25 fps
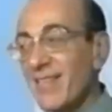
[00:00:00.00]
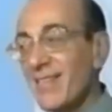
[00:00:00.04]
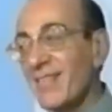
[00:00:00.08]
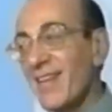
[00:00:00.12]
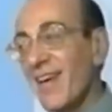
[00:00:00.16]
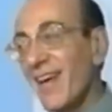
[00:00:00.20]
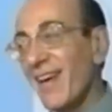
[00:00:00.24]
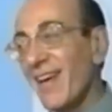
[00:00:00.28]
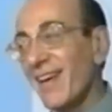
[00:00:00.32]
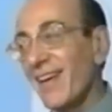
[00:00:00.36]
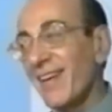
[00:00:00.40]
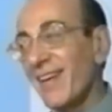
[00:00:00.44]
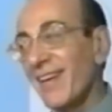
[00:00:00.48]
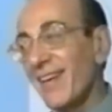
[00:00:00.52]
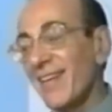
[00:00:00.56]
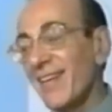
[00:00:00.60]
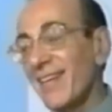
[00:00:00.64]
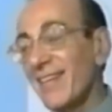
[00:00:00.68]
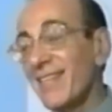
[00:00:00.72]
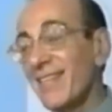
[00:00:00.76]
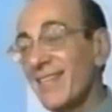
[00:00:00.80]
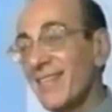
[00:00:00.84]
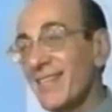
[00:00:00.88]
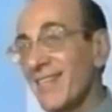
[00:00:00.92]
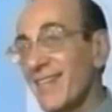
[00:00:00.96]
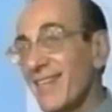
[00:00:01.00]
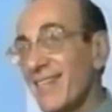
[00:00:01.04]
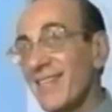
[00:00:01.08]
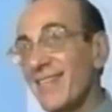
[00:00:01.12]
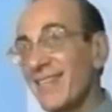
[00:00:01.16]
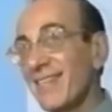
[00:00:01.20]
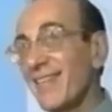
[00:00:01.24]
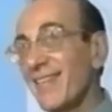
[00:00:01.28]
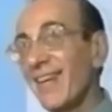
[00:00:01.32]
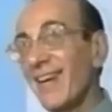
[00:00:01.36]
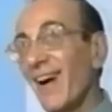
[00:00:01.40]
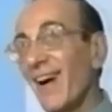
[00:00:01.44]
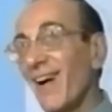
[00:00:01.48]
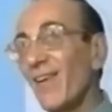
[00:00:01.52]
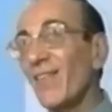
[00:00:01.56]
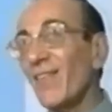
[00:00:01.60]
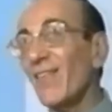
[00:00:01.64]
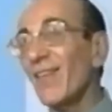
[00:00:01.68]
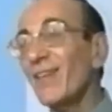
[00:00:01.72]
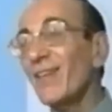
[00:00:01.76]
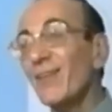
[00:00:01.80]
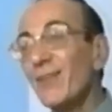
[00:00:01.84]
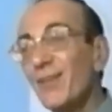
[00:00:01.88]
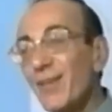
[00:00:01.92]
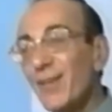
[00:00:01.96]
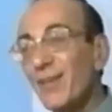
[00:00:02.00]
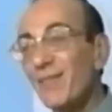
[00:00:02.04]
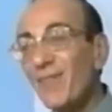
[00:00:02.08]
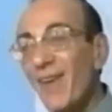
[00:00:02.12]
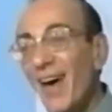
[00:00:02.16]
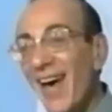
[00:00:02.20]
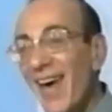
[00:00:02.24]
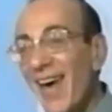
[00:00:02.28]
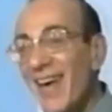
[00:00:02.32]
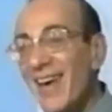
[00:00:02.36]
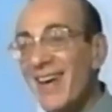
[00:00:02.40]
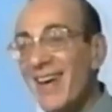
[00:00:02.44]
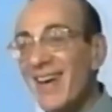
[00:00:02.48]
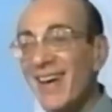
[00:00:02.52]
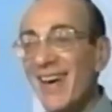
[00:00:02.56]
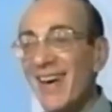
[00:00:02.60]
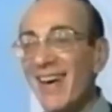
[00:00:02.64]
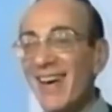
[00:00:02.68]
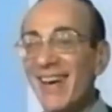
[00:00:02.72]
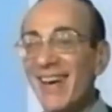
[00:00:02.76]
is a uh, decision that only you can make.